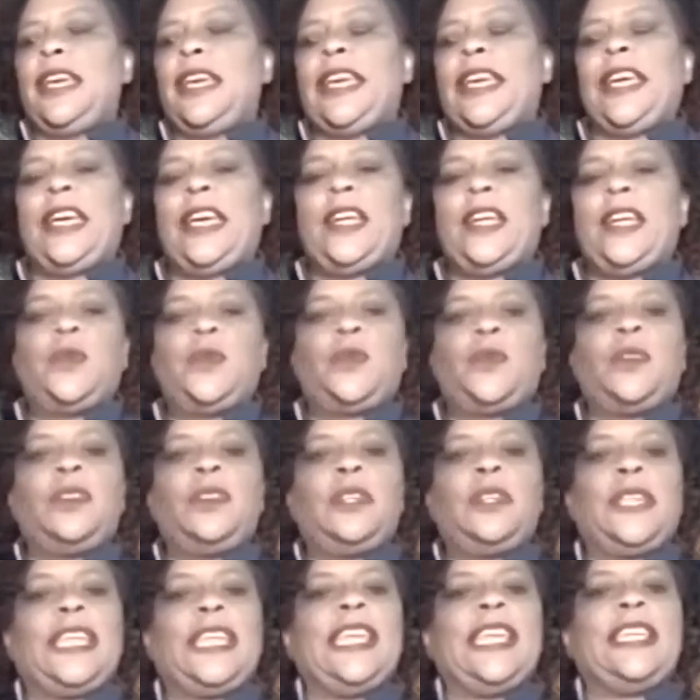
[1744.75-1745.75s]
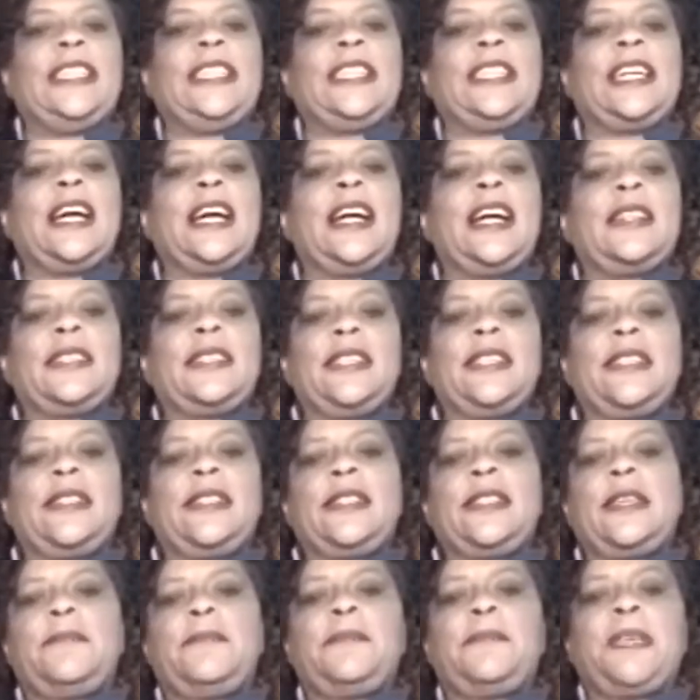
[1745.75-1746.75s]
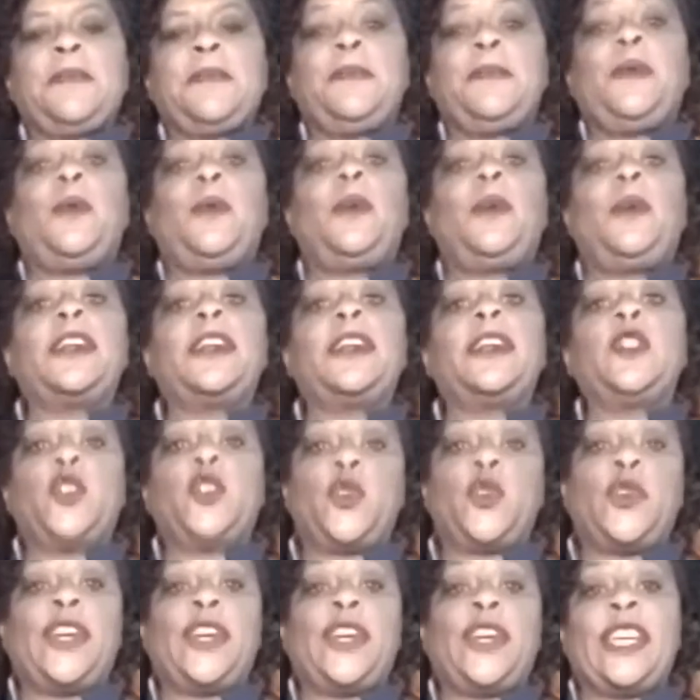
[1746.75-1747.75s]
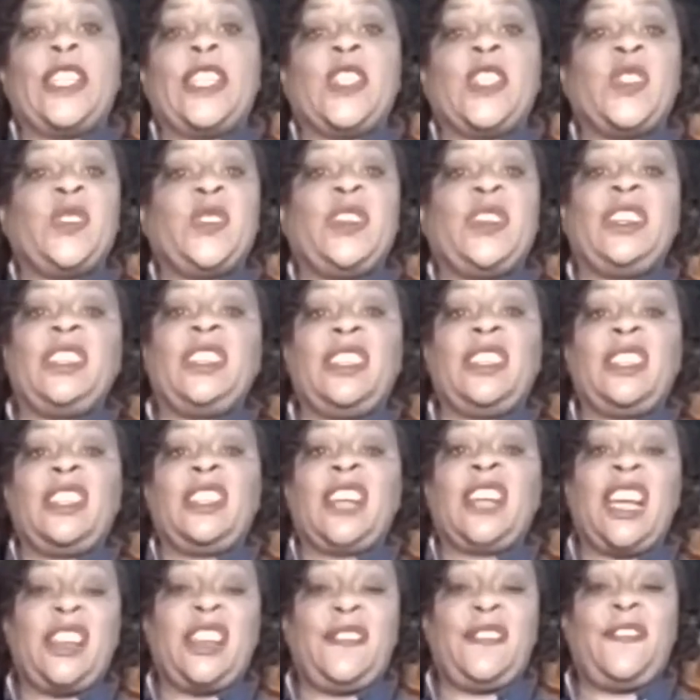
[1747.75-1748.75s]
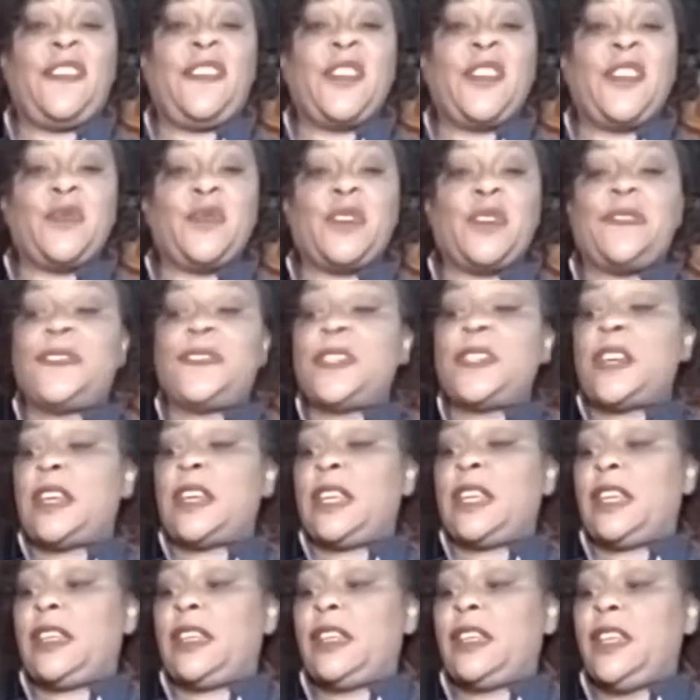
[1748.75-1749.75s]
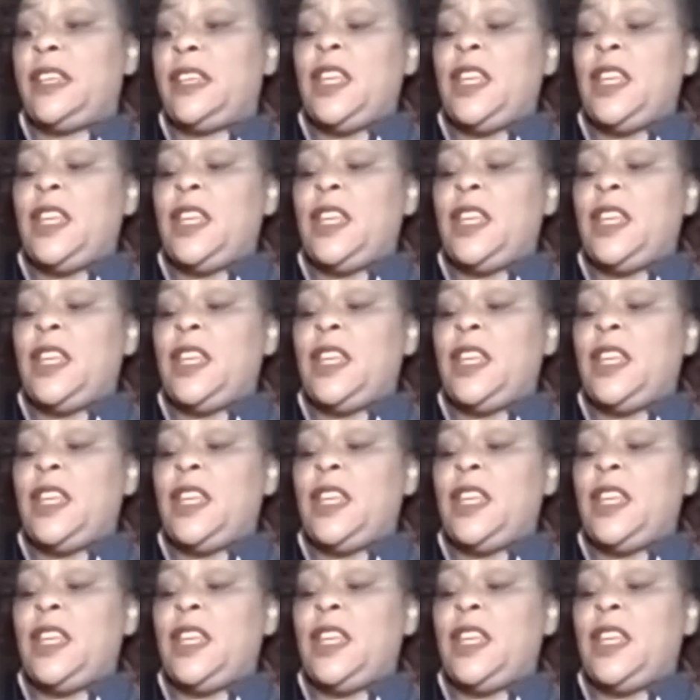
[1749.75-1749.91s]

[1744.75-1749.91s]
and we're looking at the cocktails that people were enjoying and doing little kind of fun riffs on it.